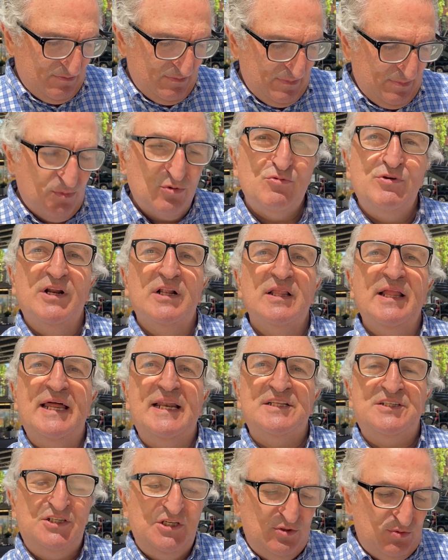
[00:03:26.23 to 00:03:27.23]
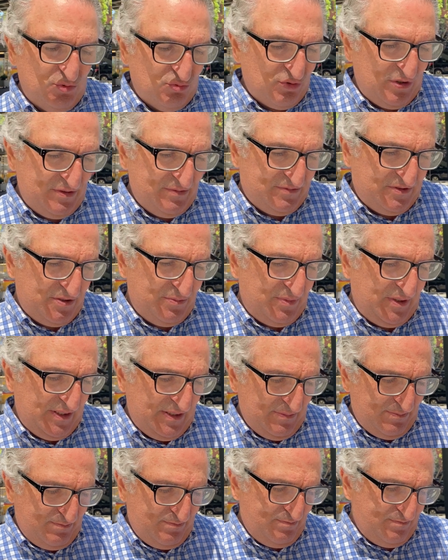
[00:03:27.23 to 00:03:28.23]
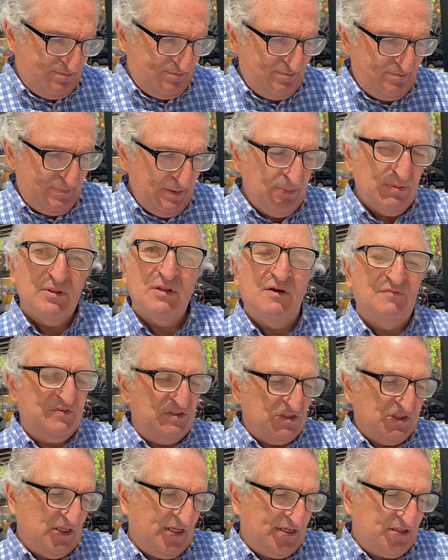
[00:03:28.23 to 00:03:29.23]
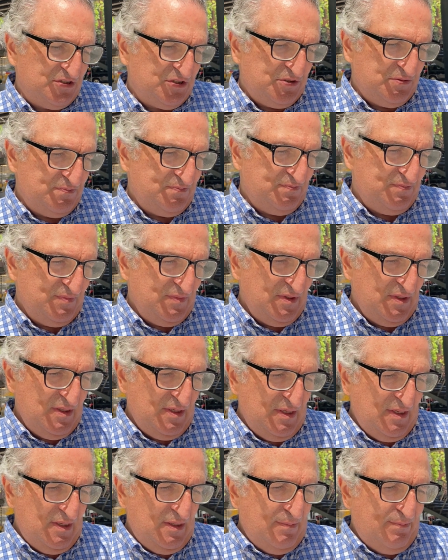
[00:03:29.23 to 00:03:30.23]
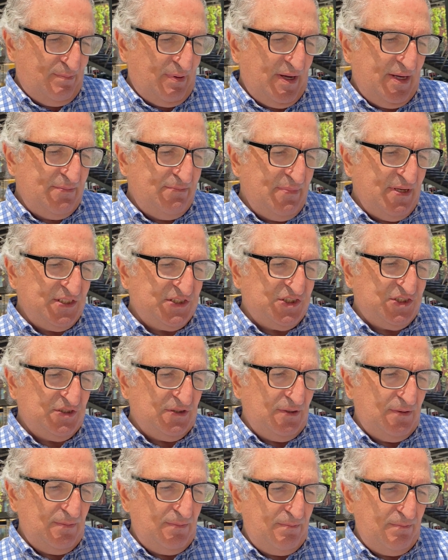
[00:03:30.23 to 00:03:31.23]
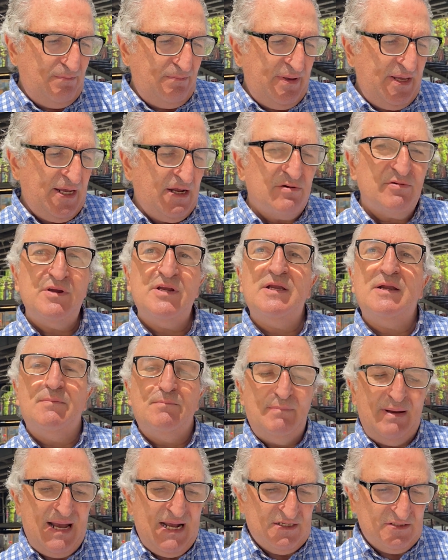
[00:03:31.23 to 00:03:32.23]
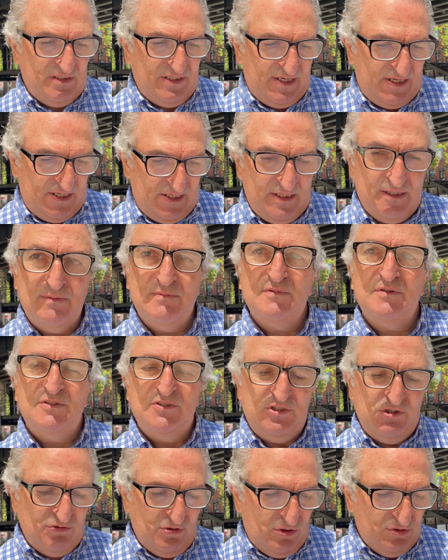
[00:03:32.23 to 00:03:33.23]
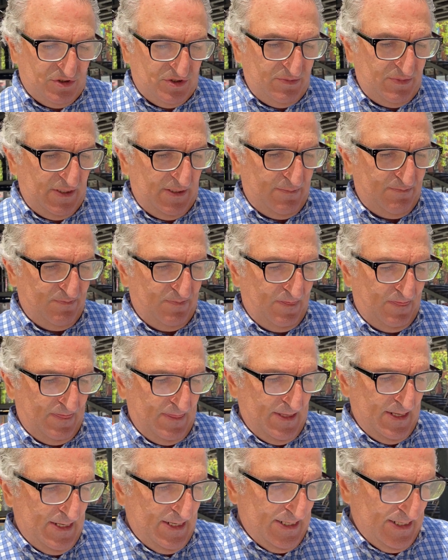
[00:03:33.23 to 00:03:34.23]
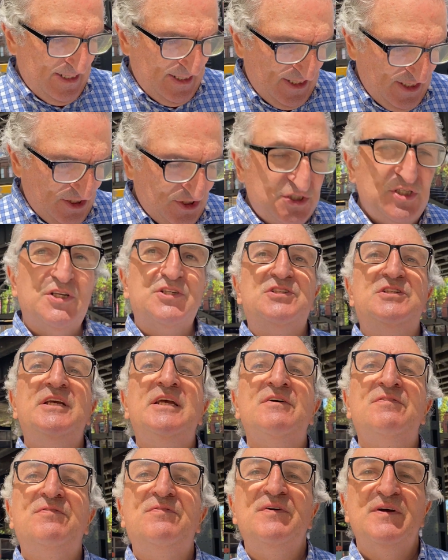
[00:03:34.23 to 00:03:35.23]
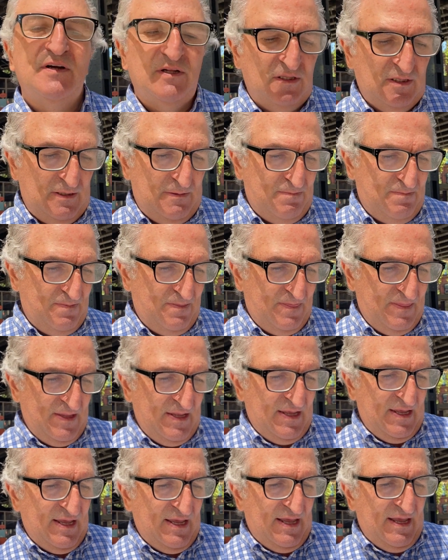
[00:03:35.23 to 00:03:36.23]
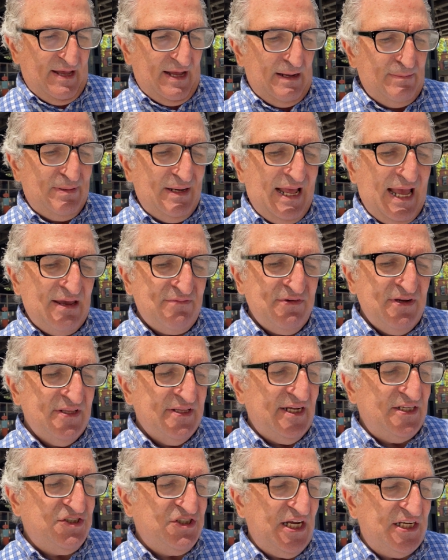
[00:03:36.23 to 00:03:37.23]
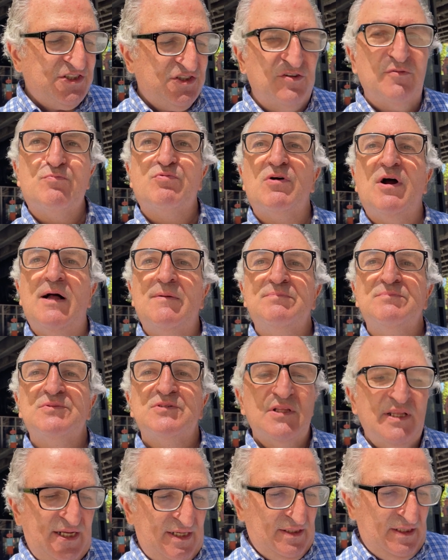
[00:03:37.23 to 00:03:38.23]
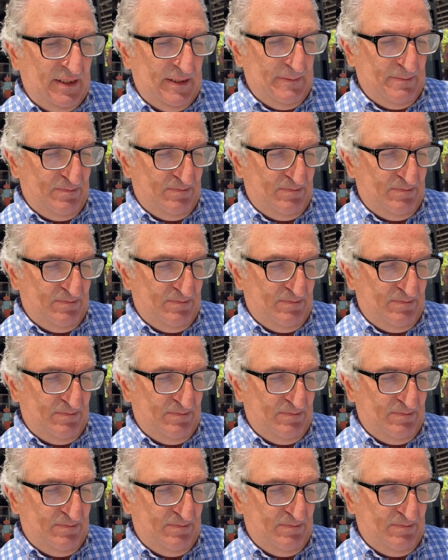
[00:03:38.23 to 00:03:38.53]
I'm going to read a letter to you written to me. People love these letters. By Miss Mary McElhaney, she wrote to me. She says, Dear Phil, I've been having digestive problems lately.